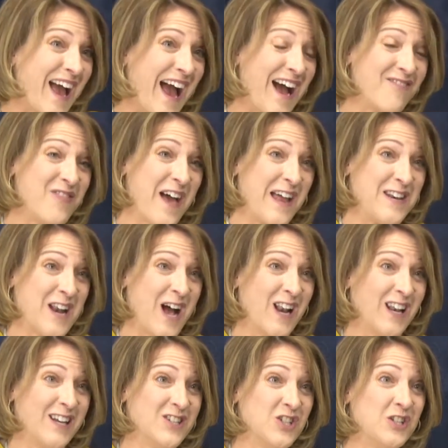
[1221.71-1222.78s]
have that
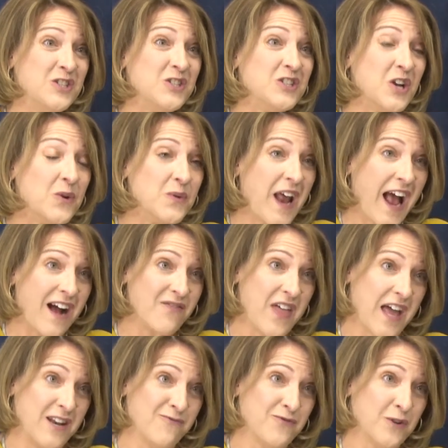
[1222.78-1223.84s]
knowledge and don't have
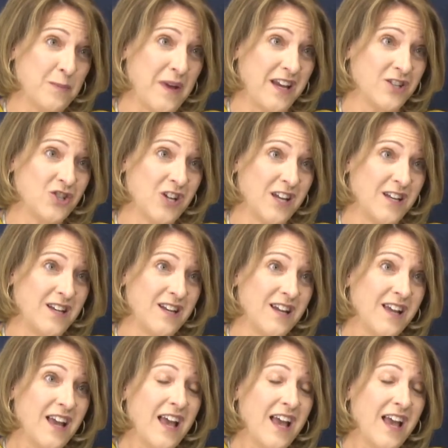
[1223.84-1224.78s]
that information?